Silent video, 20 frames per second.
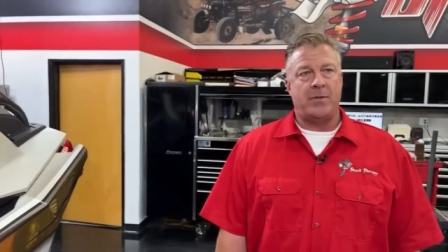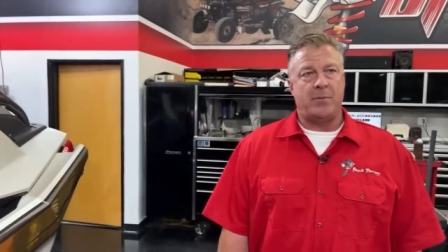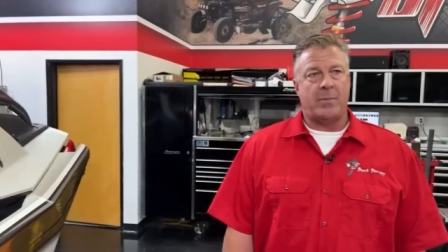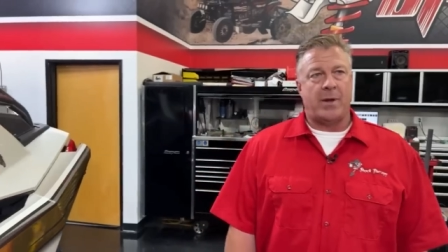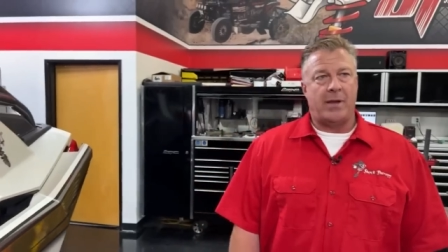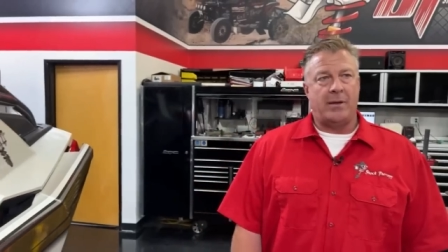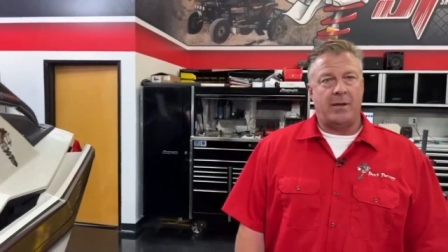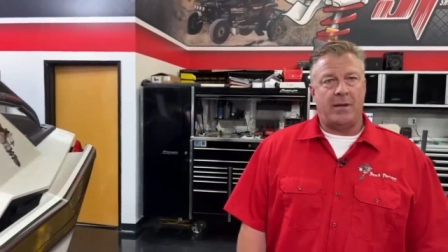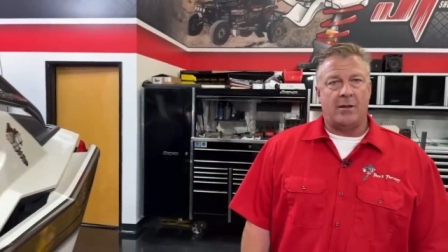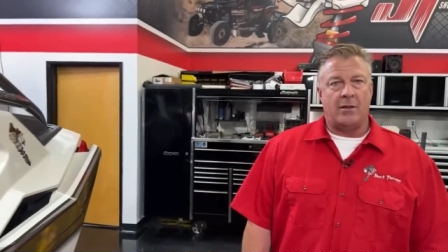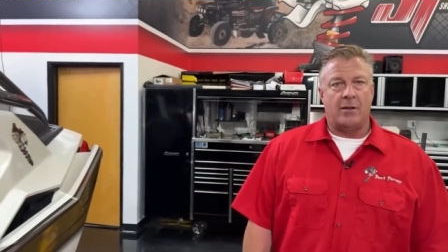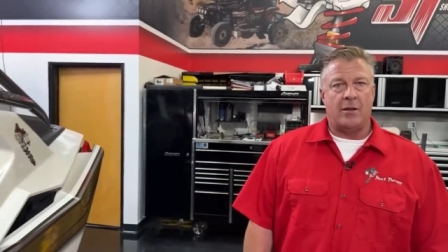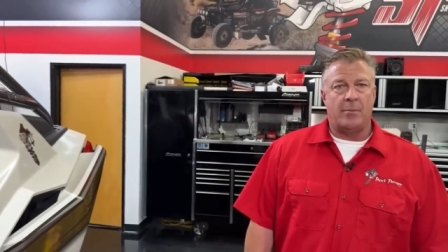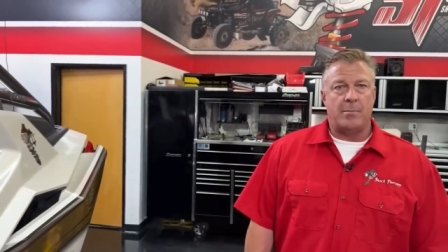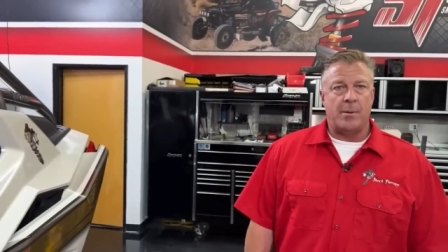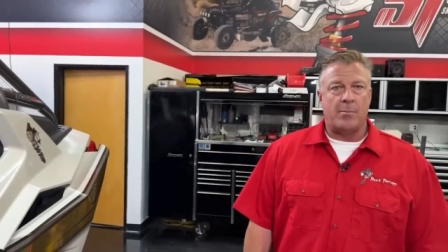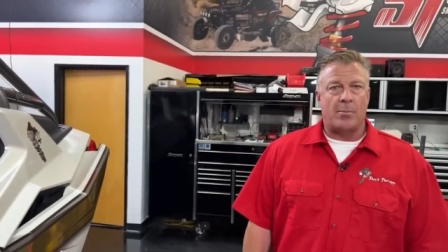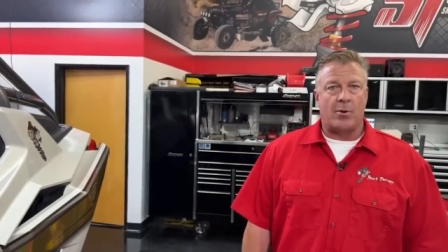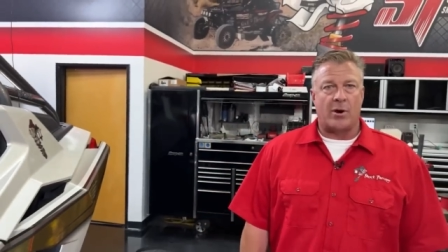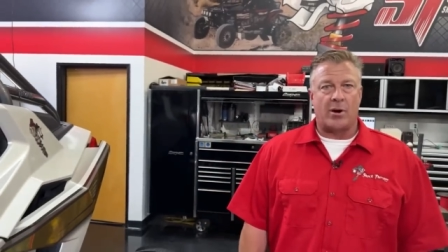You might need a little
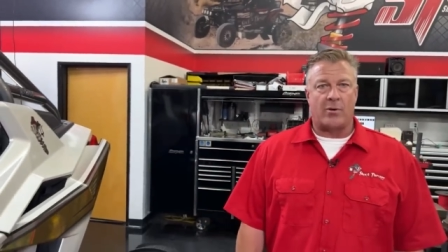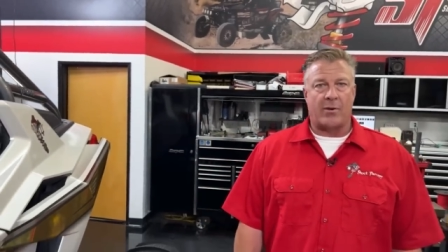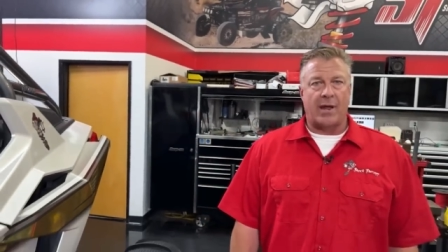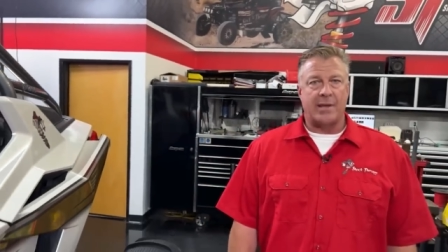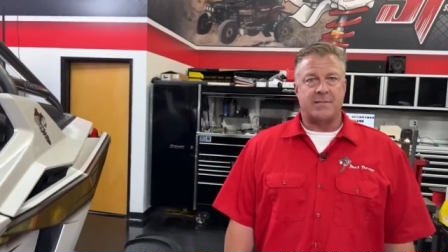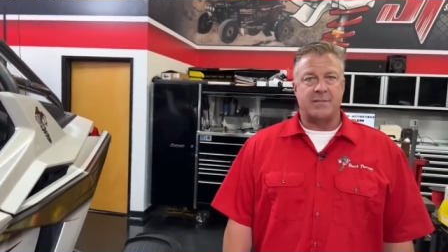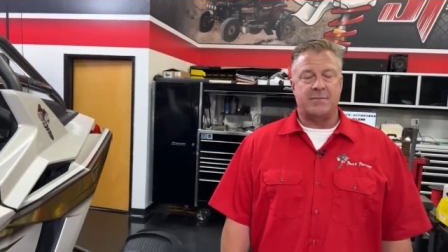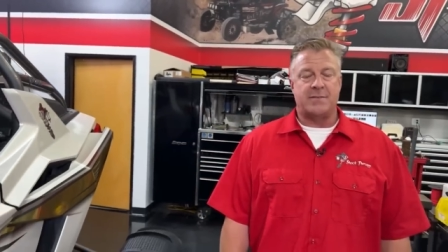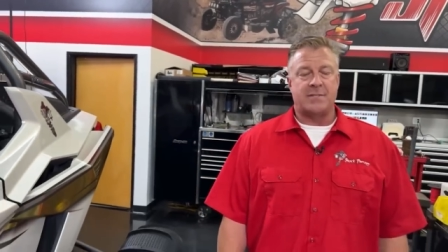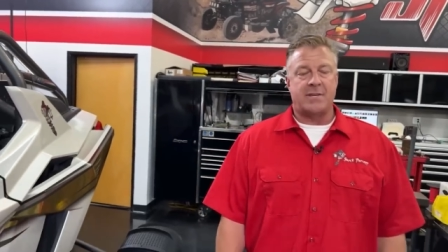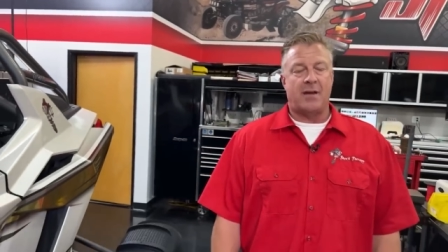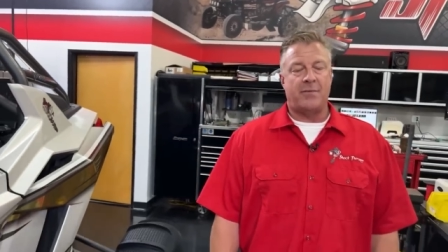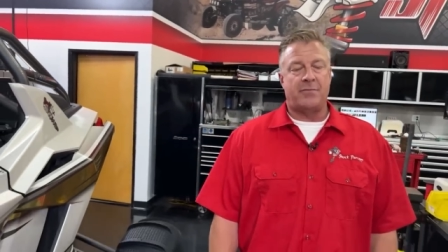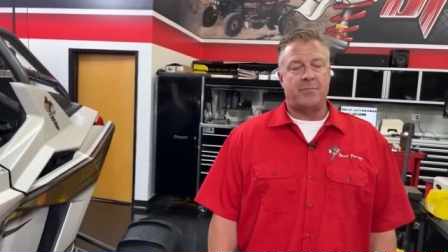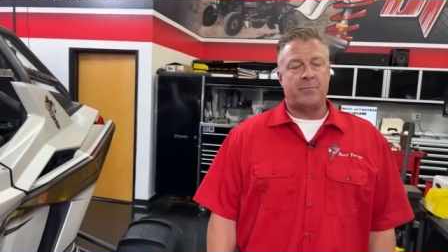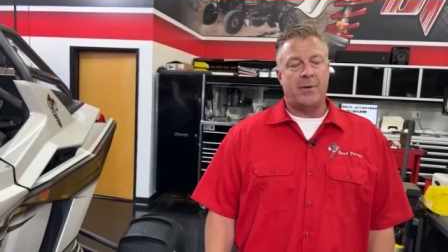bit more aggressive stuff,